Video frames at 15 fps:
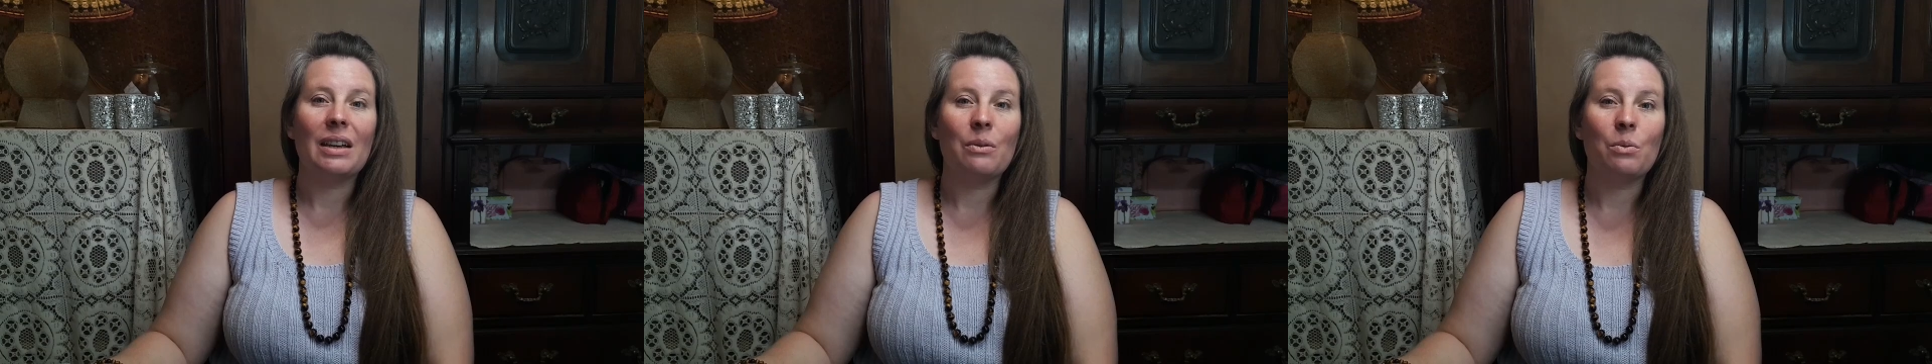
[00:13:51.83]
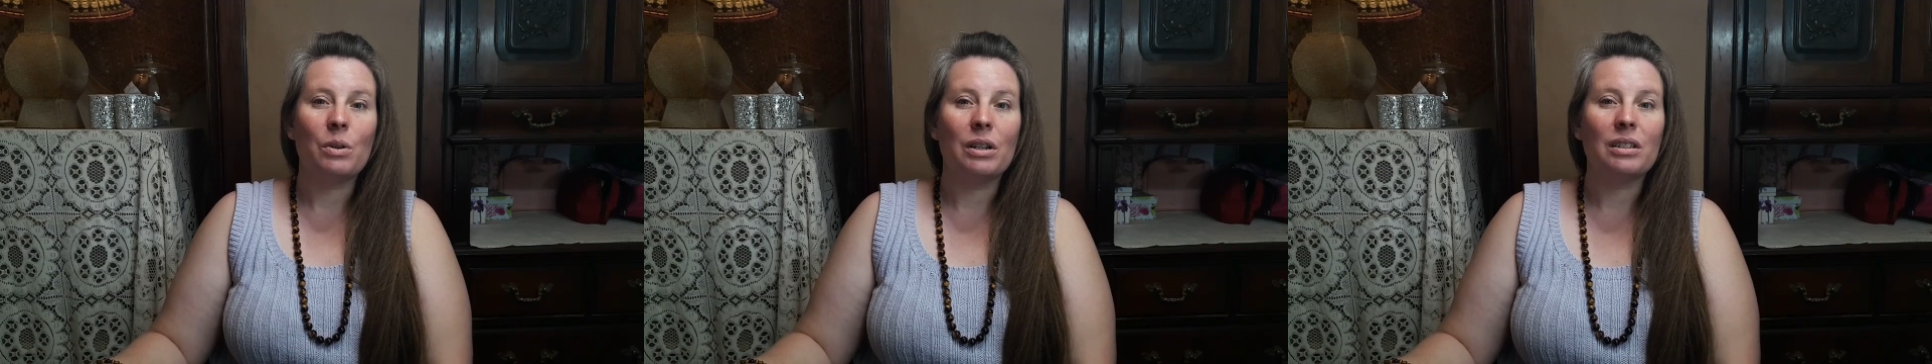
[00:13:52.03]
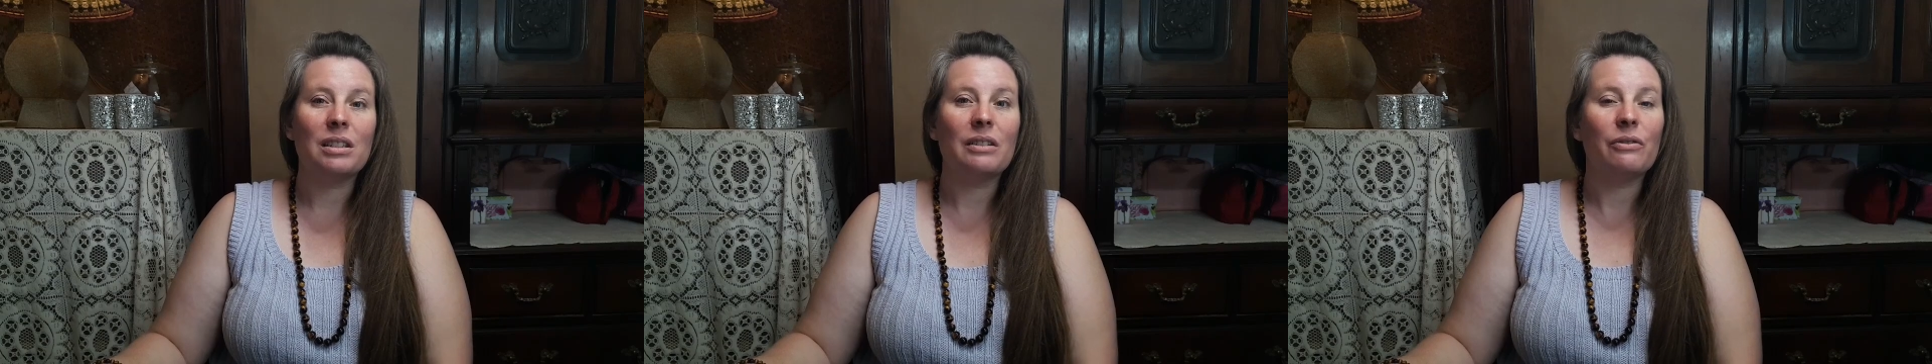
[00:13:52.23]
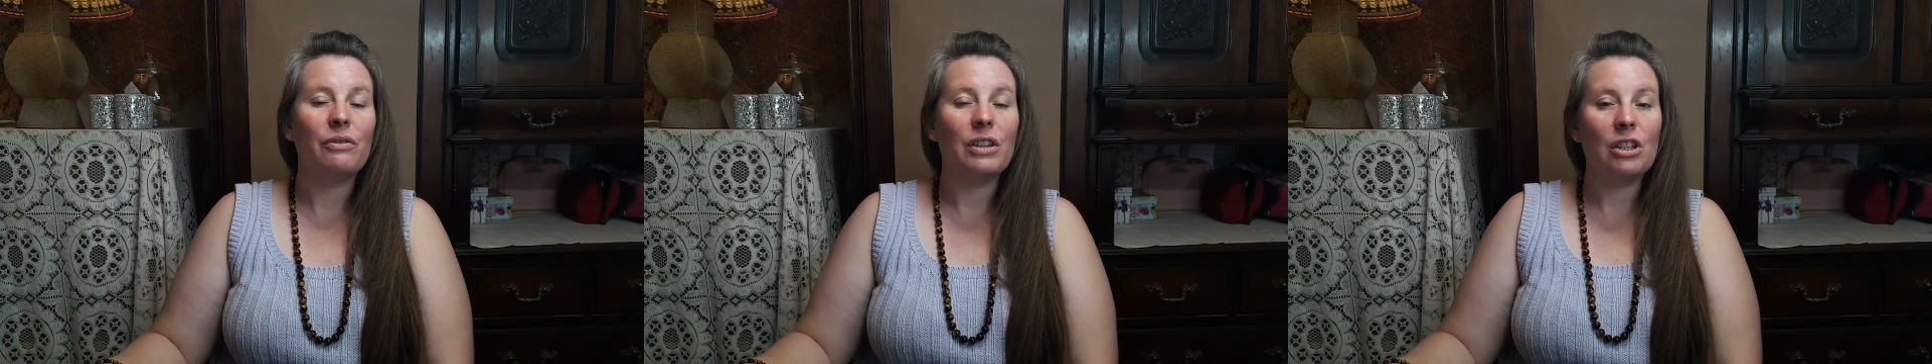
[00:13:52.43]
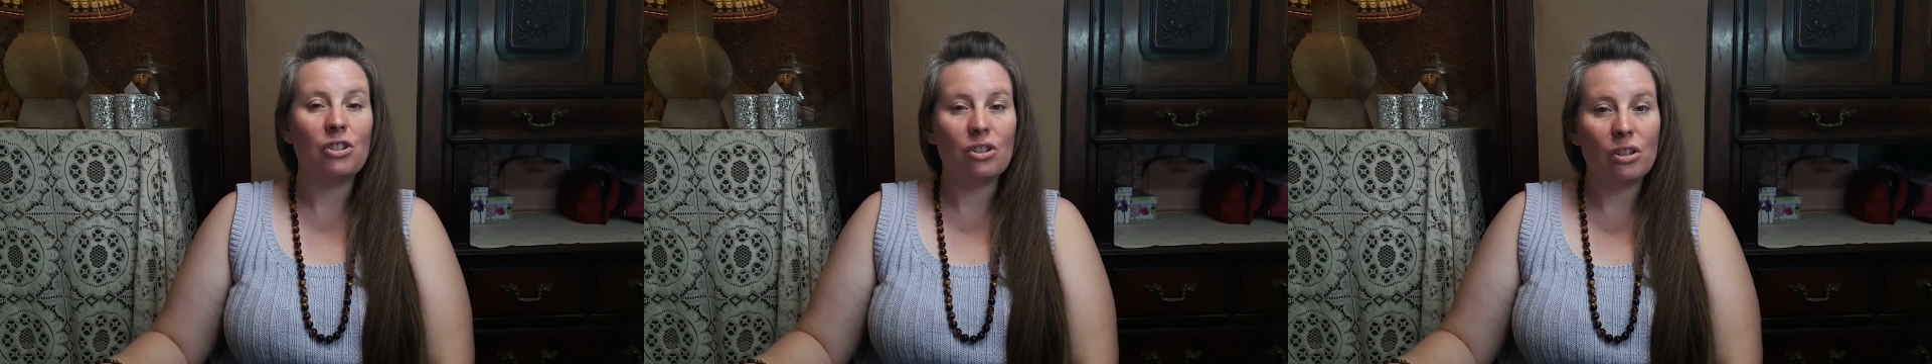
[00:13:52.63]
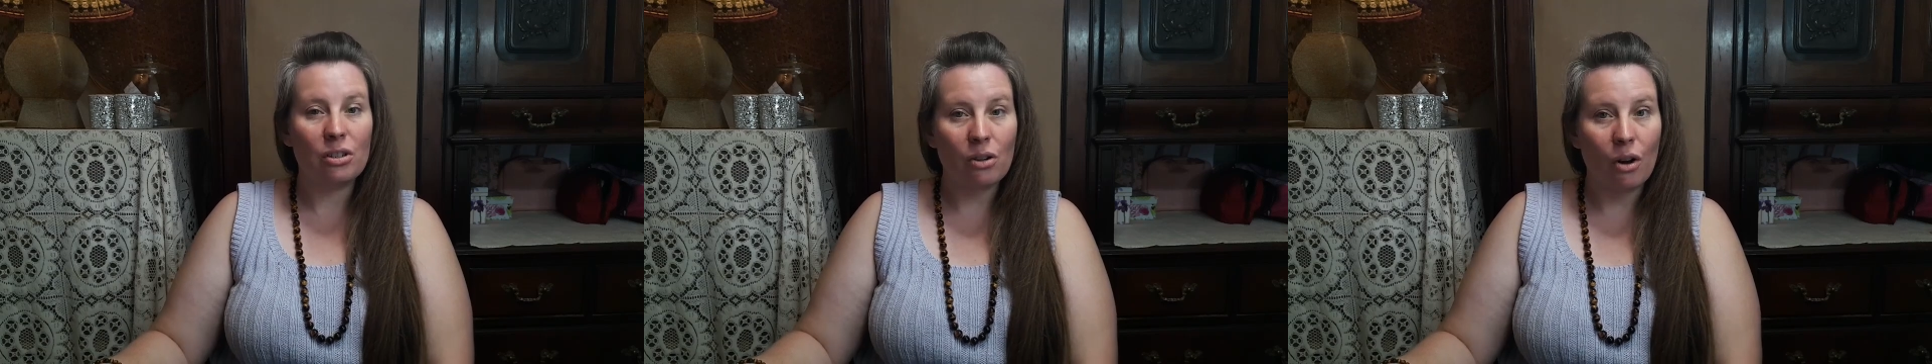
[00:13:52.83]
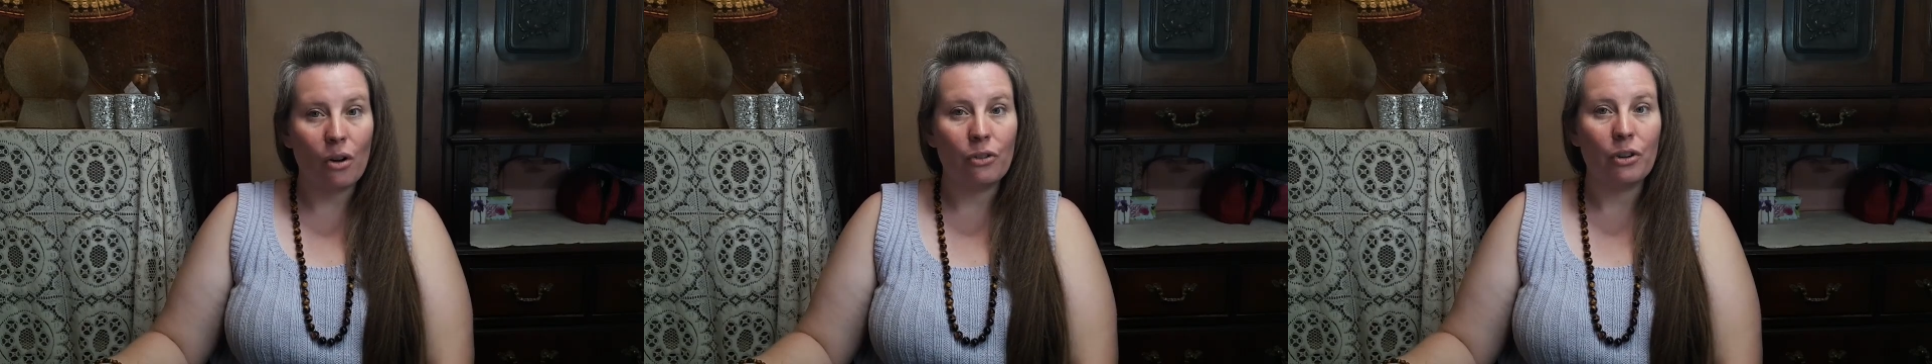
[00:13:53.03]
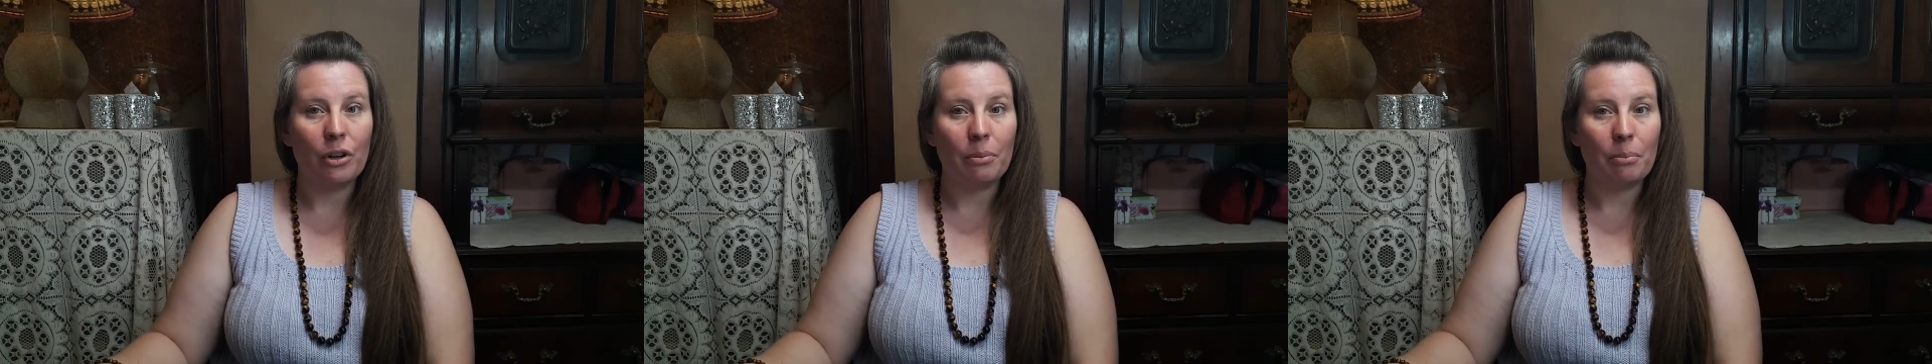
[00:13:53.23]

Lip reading: was featured on her